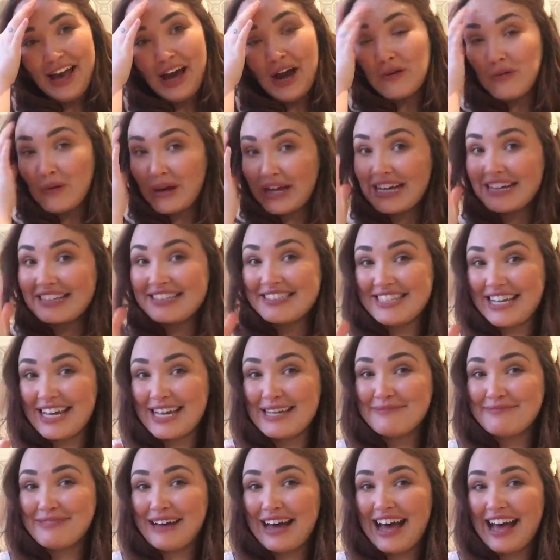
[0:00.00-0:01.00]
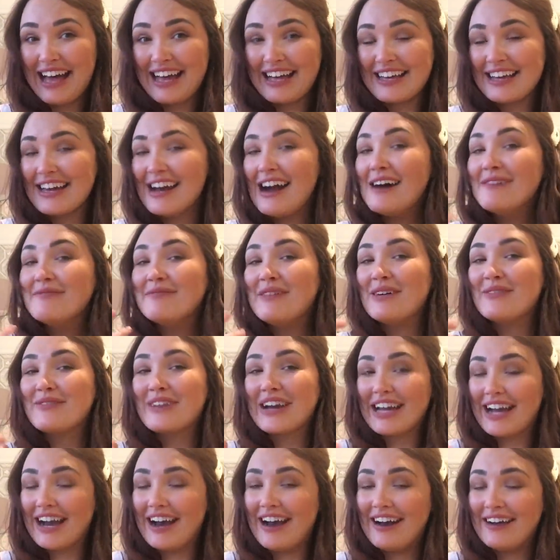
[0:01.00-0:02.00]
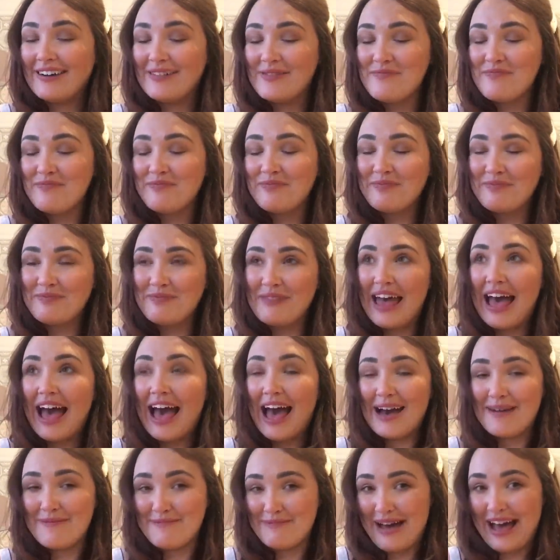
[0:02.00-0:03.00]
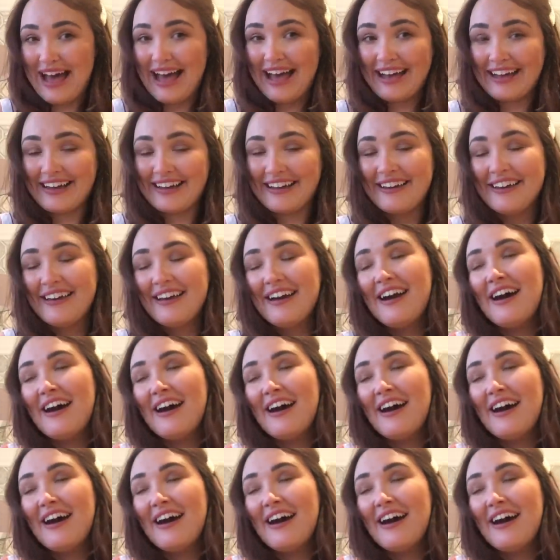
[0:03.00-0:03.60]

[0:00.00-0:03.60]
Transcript: a wicker tea bag um a wicker handbag.